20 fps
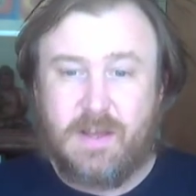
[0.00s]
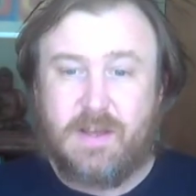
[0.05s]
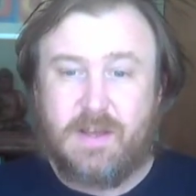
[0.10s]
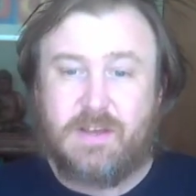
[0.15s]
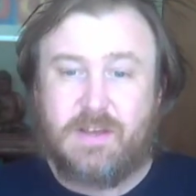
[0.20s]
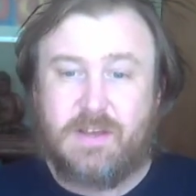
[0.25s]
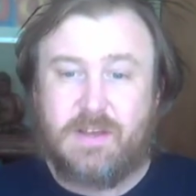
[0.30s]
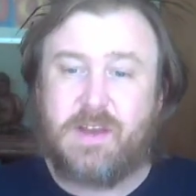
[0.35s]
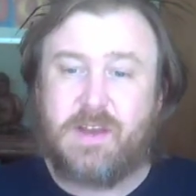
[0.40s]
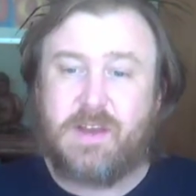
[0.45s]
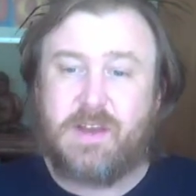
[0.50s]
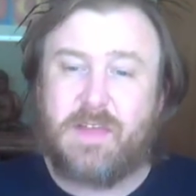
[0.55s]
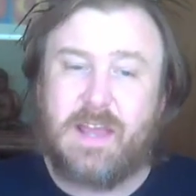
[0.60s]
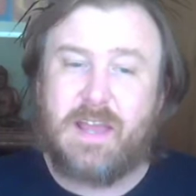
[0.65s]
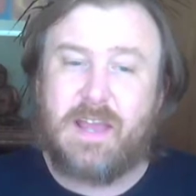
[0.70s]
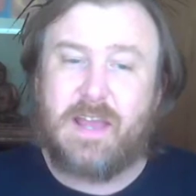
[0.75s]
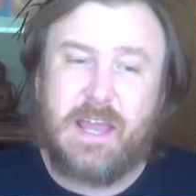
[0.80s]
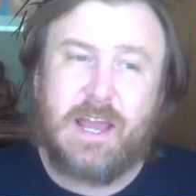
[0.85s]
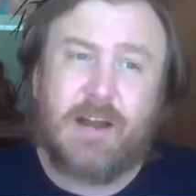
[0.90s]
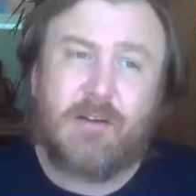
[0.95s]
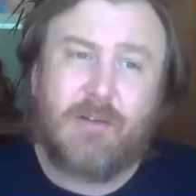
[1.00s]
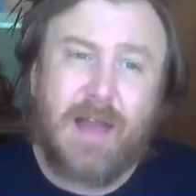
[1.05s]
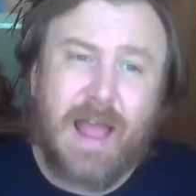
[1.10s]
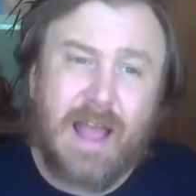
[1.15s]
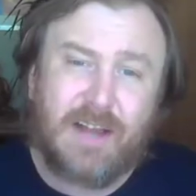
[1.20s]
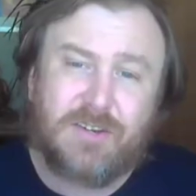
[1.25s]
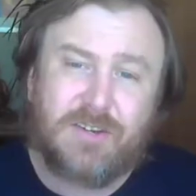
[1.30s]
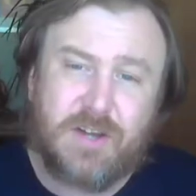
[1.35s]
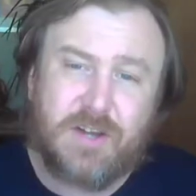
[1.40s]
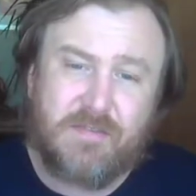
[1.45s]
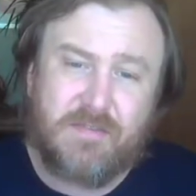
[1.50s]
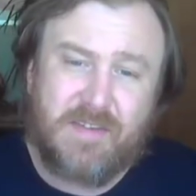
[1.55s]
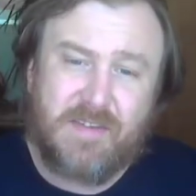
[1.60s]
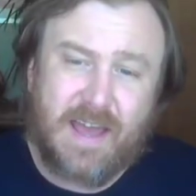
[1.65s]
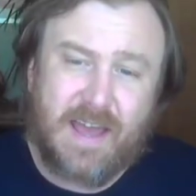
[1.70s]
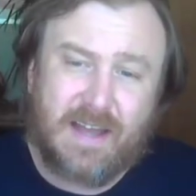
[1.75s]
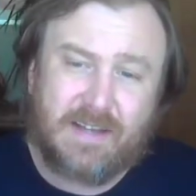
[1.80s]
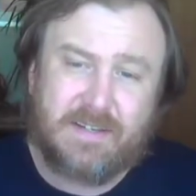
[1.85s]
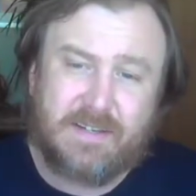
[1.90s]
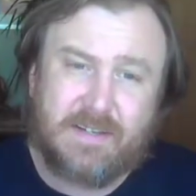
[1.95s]
So now the interaction
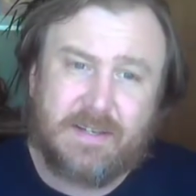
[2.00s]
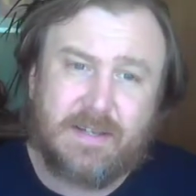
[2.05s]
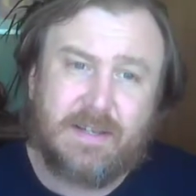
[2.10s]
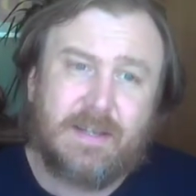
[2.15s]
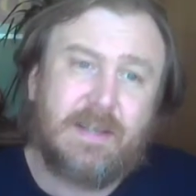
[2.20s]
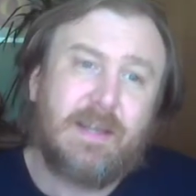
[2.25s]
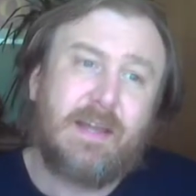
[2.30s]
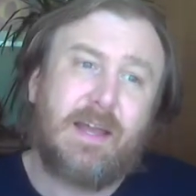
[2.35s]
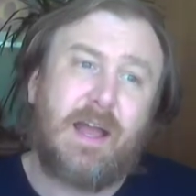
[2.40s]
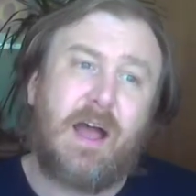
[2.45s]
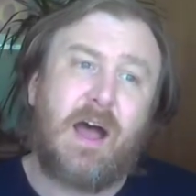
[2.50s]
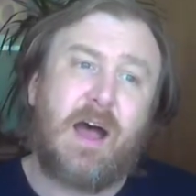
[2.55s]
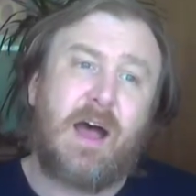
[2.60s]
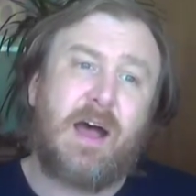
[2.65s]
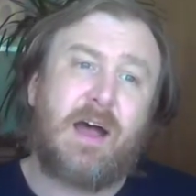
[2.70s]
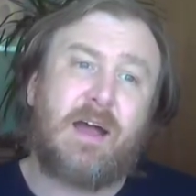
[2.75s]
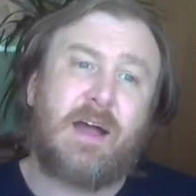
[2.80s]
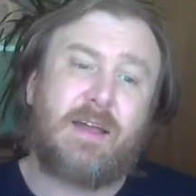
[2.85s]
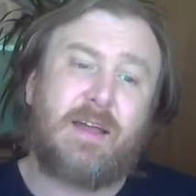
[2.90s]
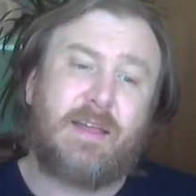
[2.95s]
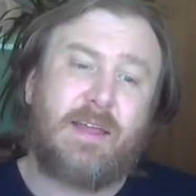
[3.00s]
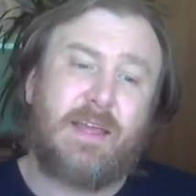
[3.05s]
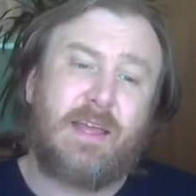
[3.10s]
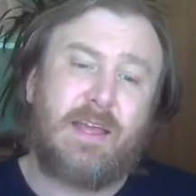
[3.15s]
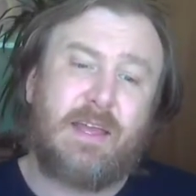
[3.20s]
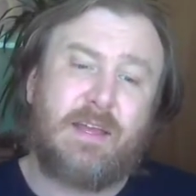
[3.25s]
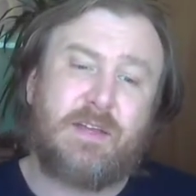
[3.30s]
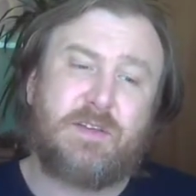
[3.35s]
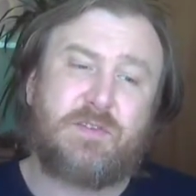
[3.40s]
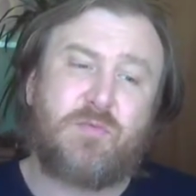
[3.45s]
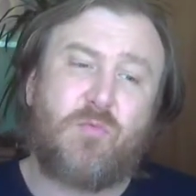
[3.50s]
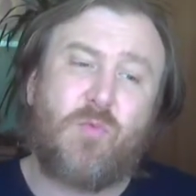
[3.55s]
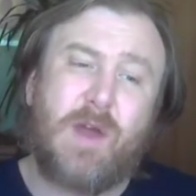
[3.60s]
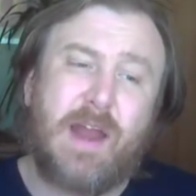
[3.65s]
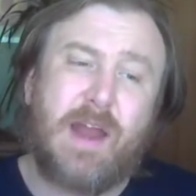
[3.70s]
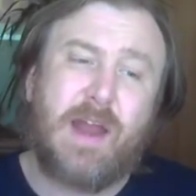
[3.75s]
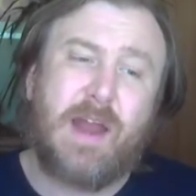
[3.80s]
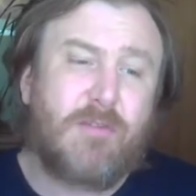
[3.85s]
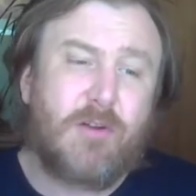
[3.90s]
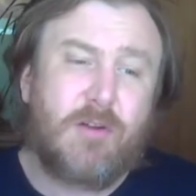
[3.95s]
effect is
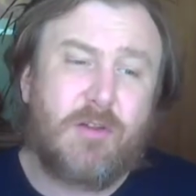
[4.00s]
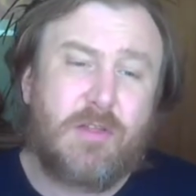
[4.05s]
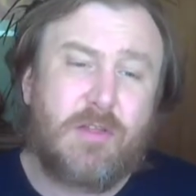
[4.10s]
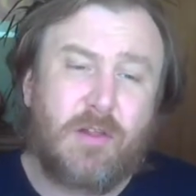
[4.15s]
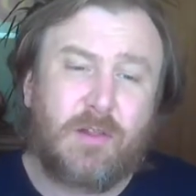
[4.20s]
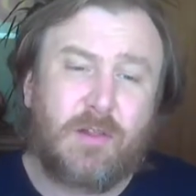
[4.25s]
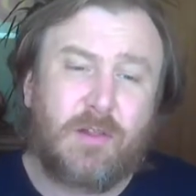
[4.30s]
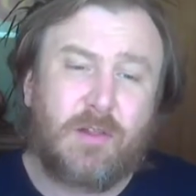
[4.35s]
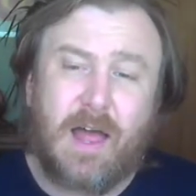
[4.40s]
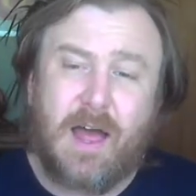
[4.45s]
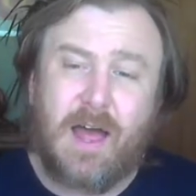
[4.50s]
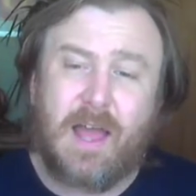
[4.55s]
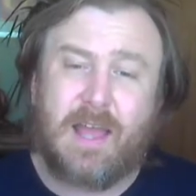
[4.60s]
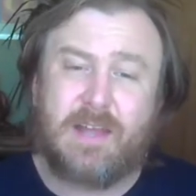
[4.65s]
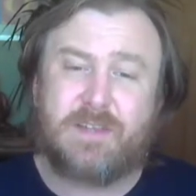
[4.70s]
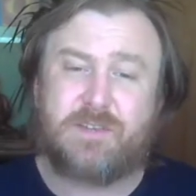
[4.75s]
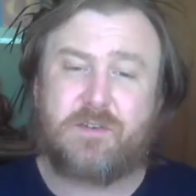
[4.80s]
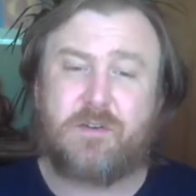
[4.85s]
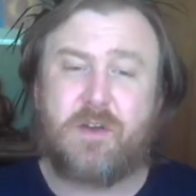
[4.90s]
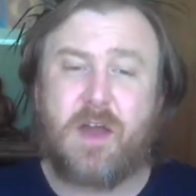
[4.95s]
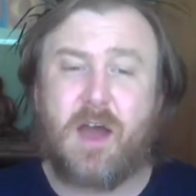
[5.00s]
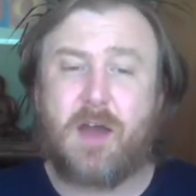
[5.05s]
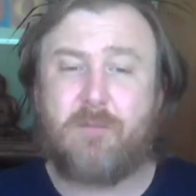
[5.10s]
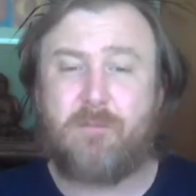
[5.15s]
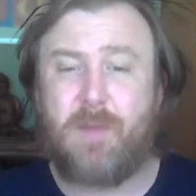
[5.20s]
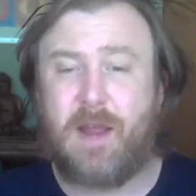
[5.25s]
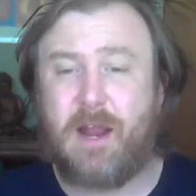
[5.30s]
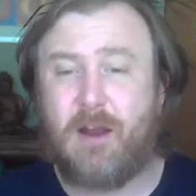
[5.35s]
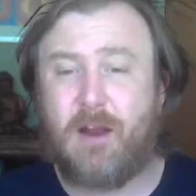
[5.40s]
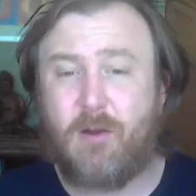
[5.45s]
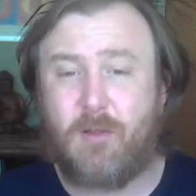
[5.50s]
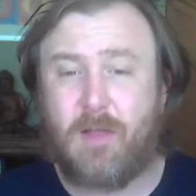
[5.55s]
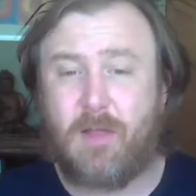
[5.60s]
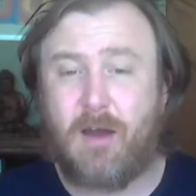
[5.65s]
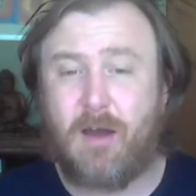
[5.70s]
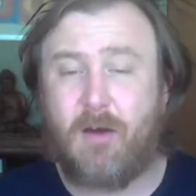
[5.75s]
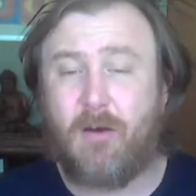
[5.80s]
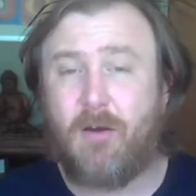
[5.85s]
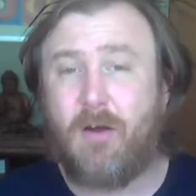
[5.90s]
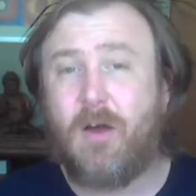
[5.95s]
whenever the lines are not
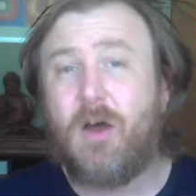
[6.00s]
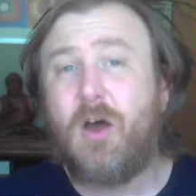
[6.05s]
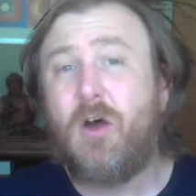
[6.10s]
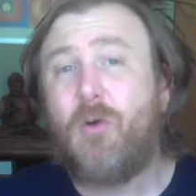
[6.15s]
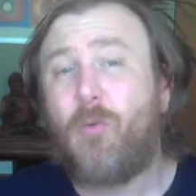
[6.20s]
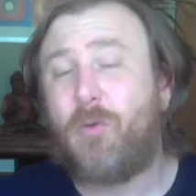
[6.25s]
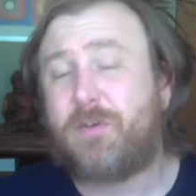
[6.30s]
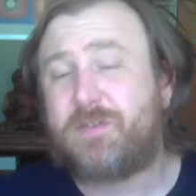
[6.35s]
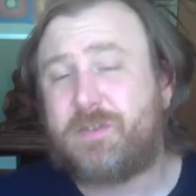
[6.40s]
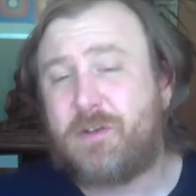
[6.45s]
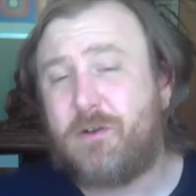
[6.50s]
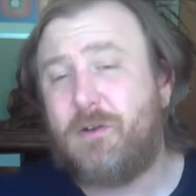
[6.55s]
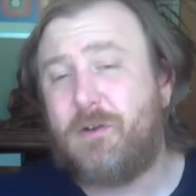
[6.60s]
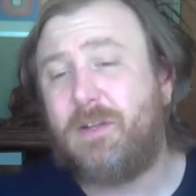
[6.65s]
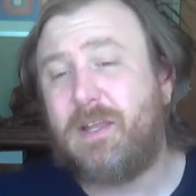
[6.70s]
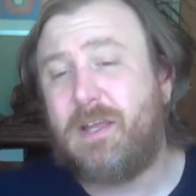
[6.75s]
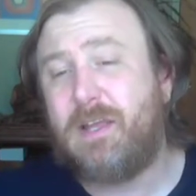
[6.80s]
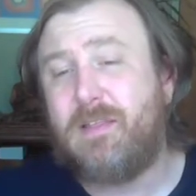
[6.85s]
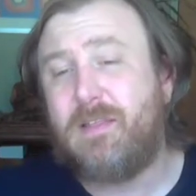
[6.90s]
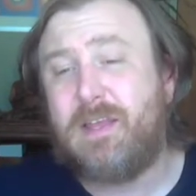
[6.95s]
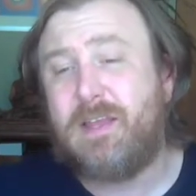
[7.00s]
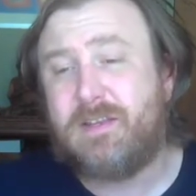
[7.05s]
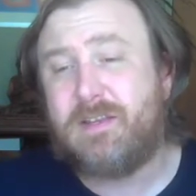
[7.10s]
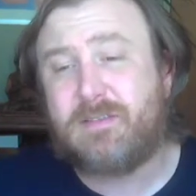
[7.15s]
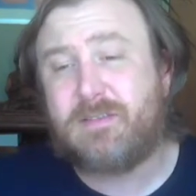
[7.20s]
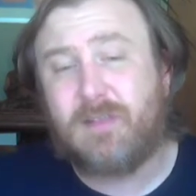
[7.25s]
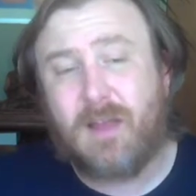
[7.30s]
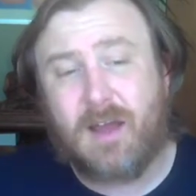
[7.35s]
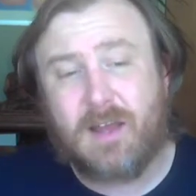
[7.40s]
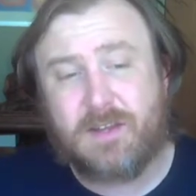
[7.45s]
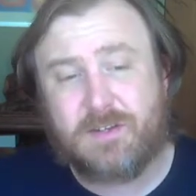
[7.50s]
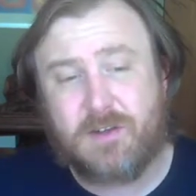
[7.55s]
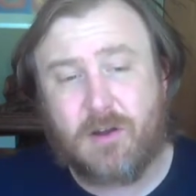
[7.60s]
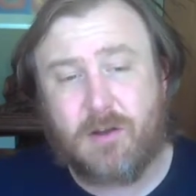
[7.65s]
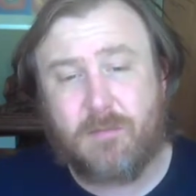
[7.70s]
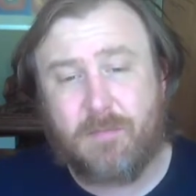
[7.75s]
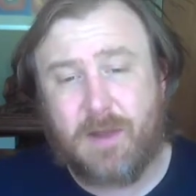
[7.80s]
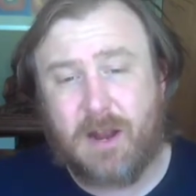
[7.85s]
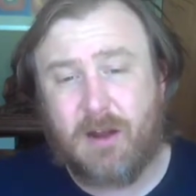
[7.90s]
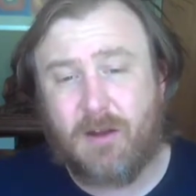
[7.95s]
parallel. Well, certainly these lines
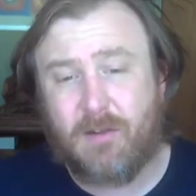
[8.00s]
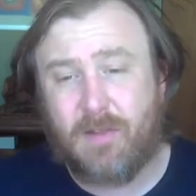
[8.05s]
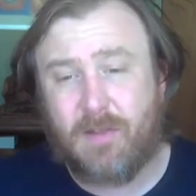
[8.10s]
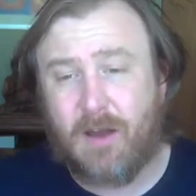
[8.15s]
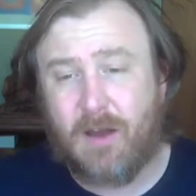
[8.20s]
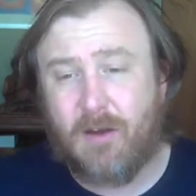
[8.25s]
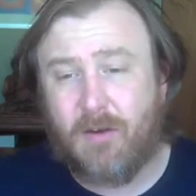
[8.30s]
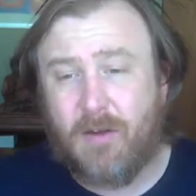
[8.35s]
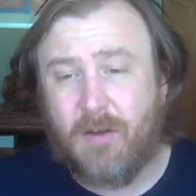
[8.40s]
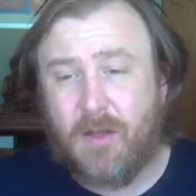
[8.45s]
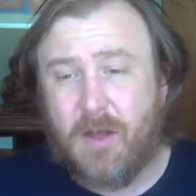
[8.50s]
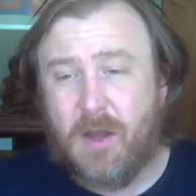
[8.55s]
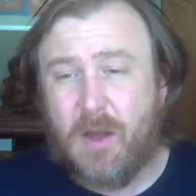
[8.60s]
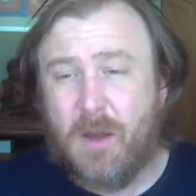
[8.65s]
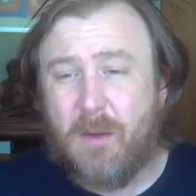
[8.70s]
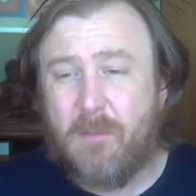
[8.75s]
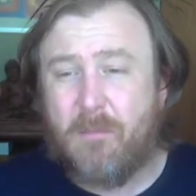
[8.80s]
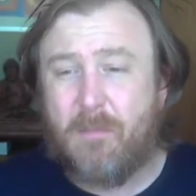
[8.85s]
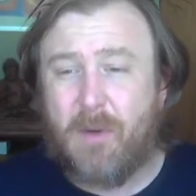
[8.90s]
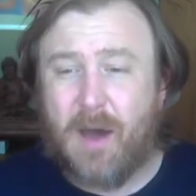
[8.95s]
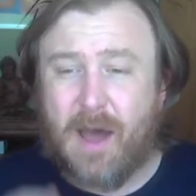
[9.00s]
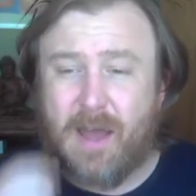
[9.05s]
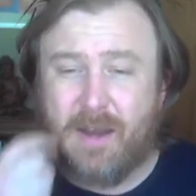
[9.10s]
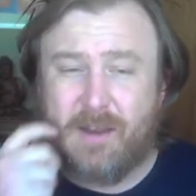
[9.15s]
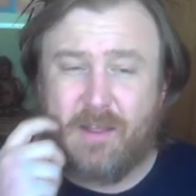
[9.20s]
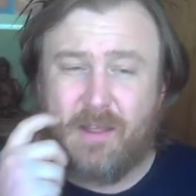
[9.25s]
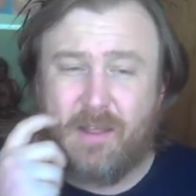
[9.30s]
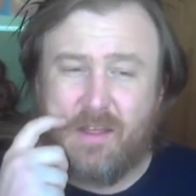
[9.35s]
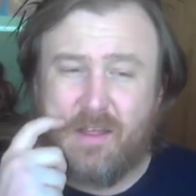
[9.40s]
aren't parallel, but